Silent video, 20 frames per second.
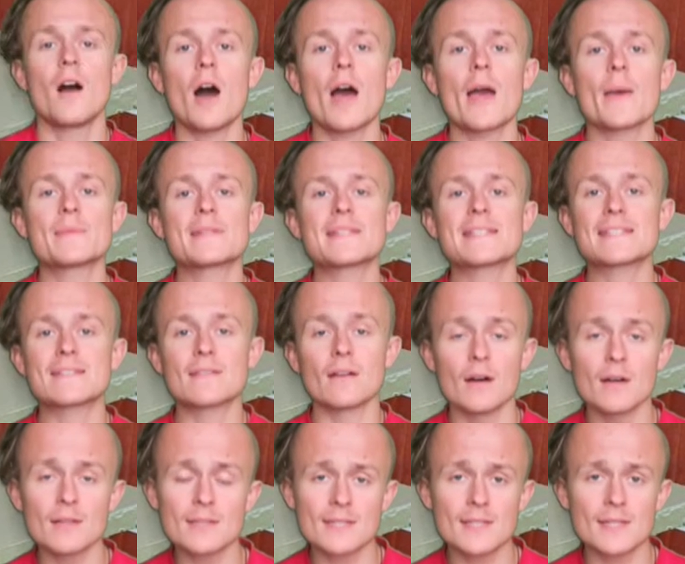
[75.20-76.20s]
I'm
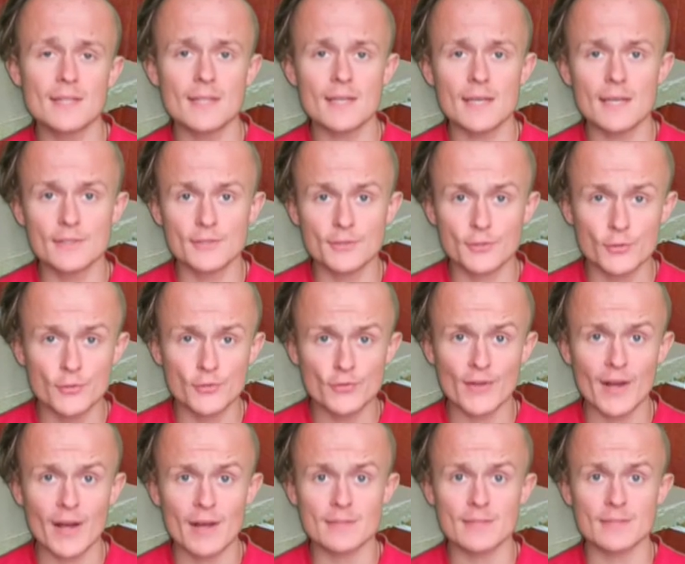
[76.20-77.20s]
starting in
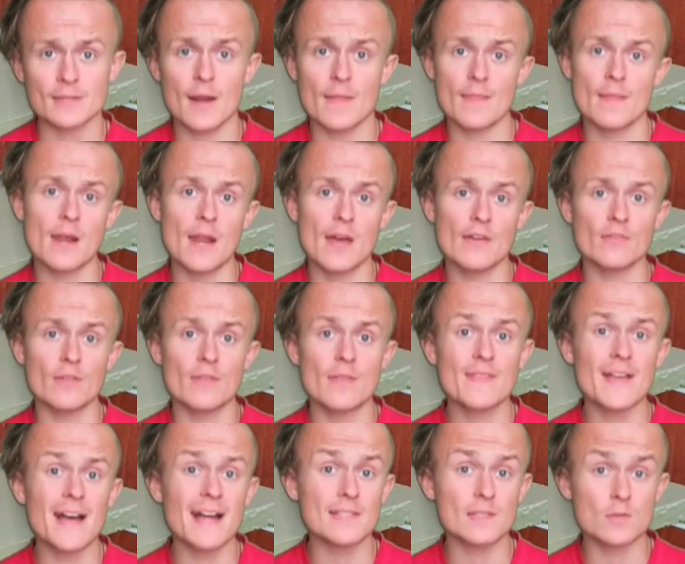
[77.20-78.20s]
2011.
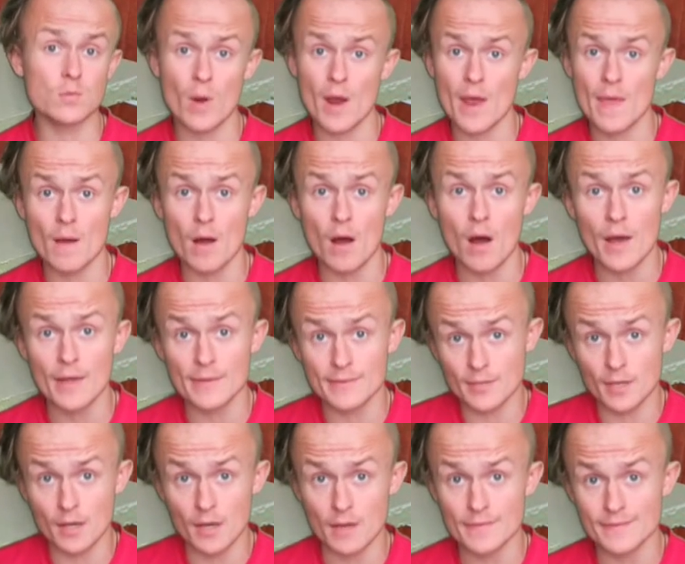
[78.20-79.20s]
That's when I
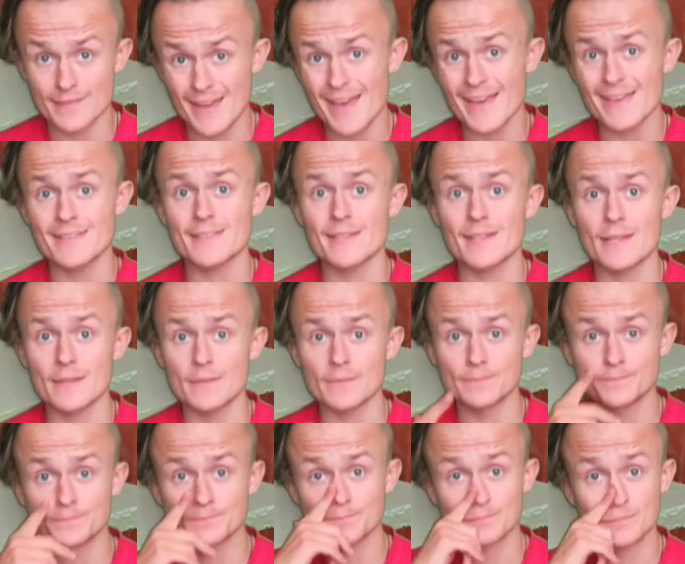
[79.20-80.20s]
turned 18.
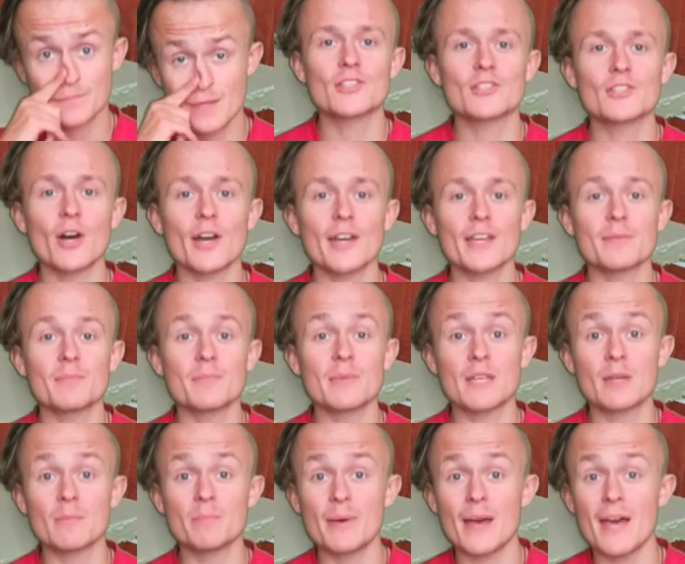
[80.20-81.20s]
So I can be
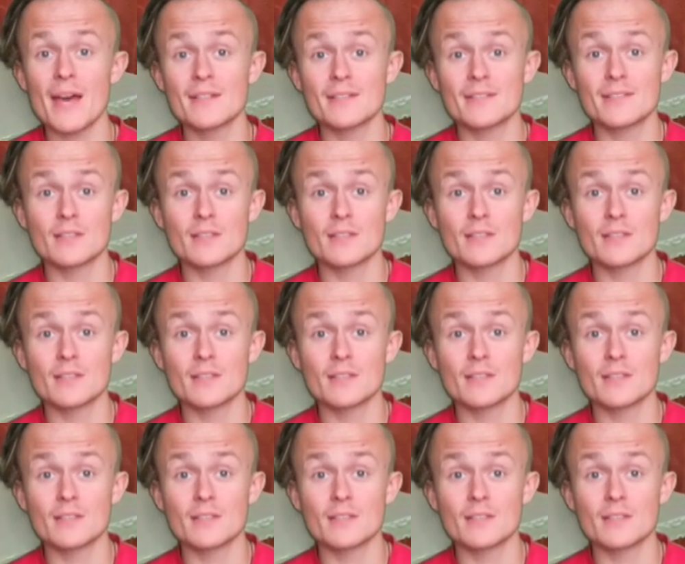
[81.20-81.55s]
compared